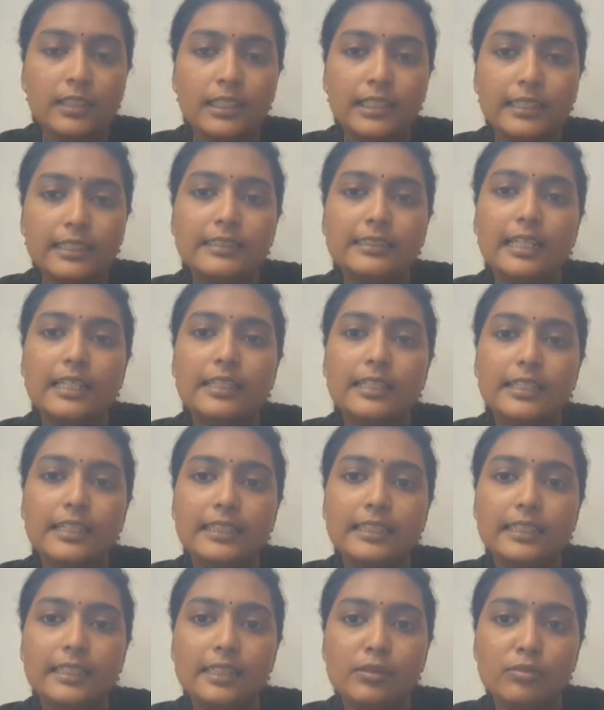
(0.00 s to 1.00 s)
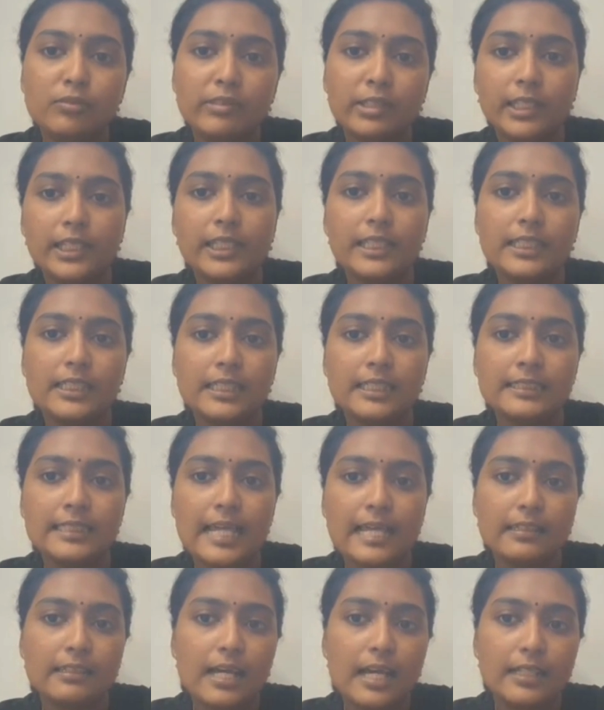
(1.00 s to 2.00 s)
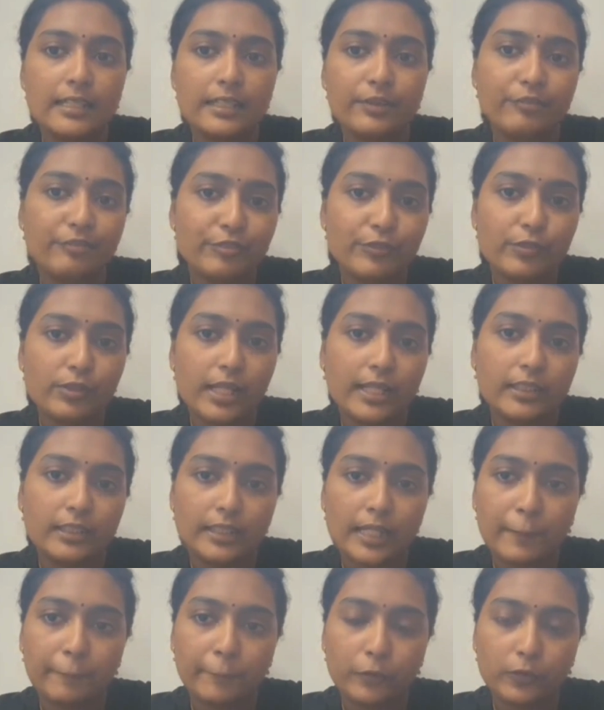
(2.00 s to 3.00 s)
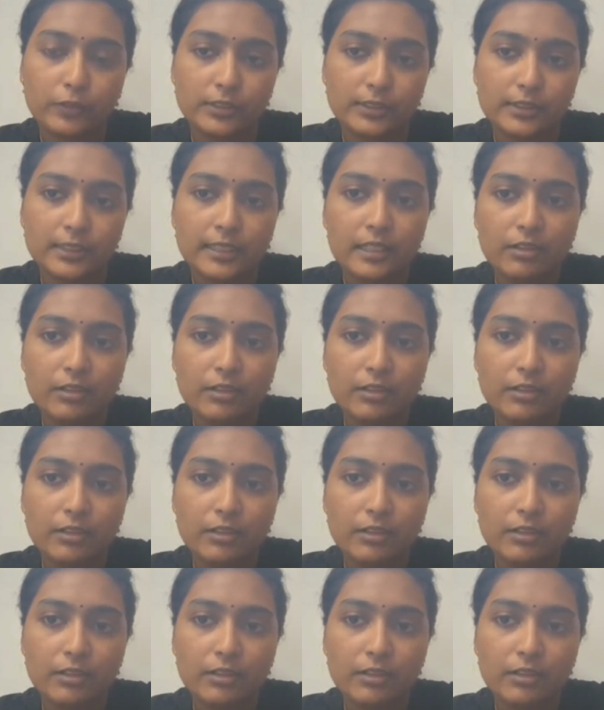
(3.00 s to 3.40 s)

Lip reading: resulting in delivery delays and higher fuel and time costs.